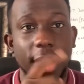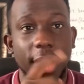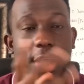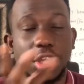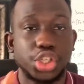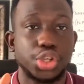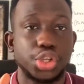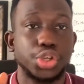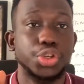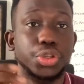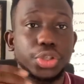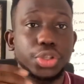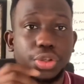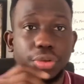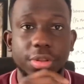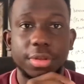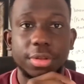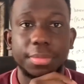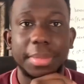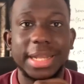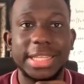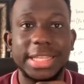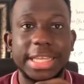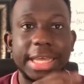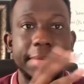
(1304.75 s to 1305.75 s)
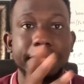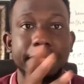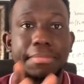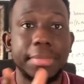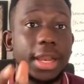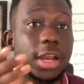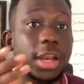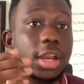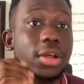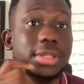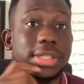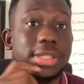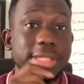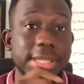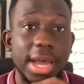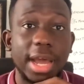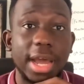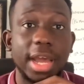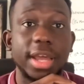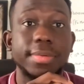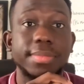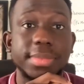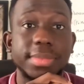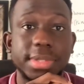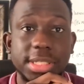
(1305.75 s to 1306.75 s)
So you do the math, 1 million
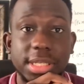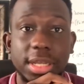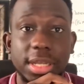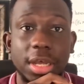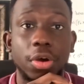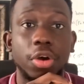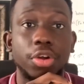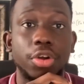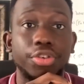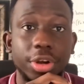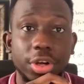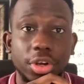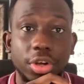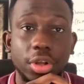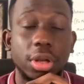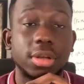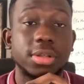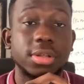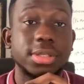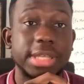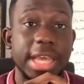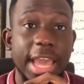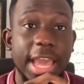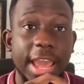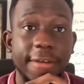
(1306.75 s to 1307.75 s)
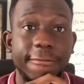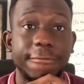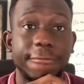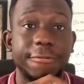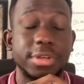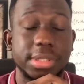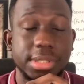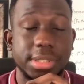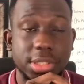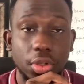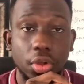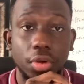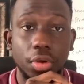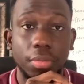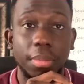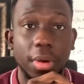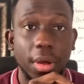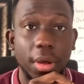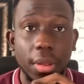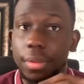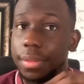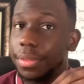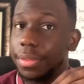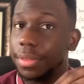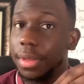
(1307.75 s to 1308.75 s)
times $100 every single
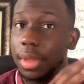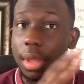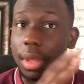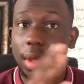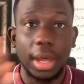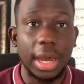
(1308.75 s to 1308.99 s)
month.